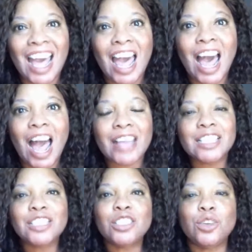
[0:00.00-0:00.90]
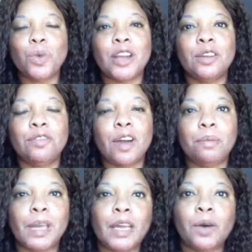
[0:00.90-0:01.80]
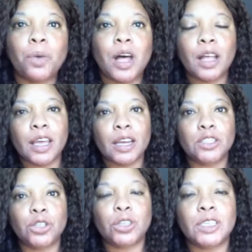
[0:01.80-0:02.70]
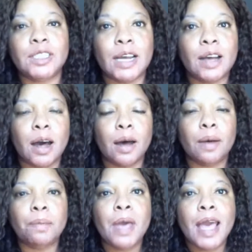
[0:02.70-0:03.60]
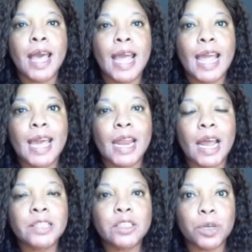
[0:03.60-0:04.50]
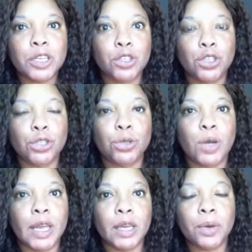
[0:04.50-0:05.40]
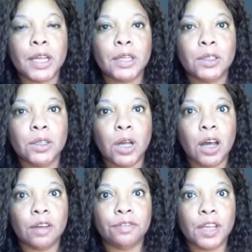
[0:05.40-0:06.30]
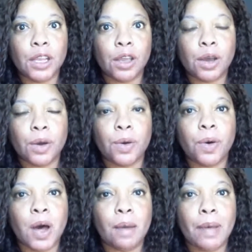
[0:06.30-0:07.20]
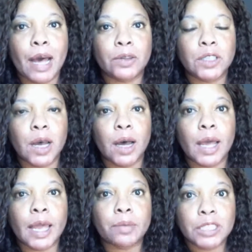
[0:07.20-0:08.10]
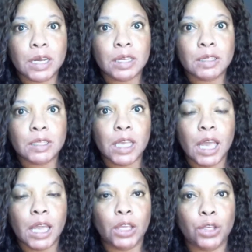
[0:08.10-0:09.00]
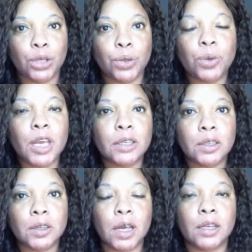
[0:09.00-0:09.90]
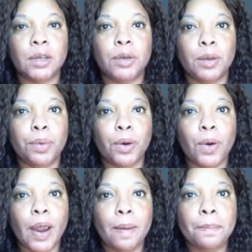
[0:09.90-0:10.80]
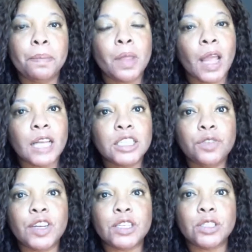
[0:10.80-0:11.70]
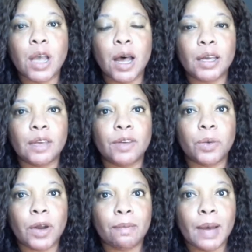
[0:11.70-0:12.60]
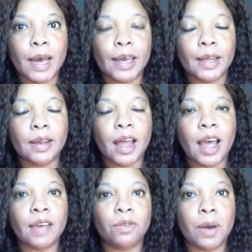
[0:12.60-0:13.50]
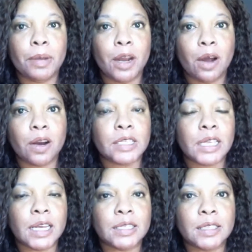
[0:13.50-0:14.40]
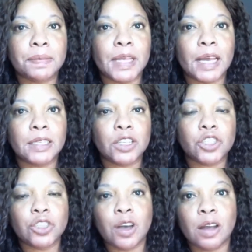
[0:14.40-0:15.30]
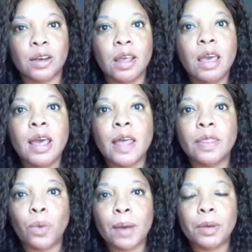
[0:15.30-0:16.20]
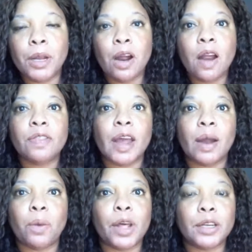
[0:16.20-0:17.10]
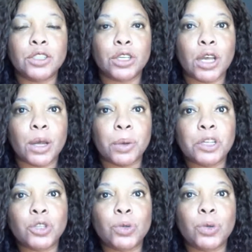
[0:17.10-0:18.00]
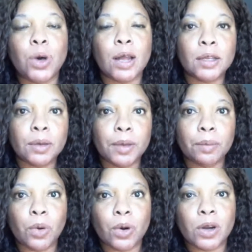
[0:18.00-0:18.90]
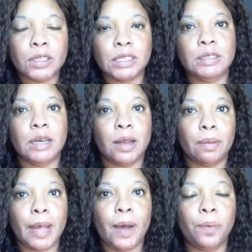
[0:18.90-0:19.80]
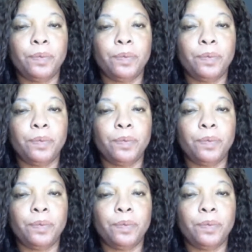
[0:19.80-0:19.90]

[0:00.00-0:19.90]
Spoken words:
Hi, this is Yawanda from inkwelleditorial.com, and I just wanted to do a quick little video about Amazon's KU, Kindle Unlimited program. I just finished giving one of my live webinars, and it's something I touched on in the webinar that I wanted to go into a little bit more detail about.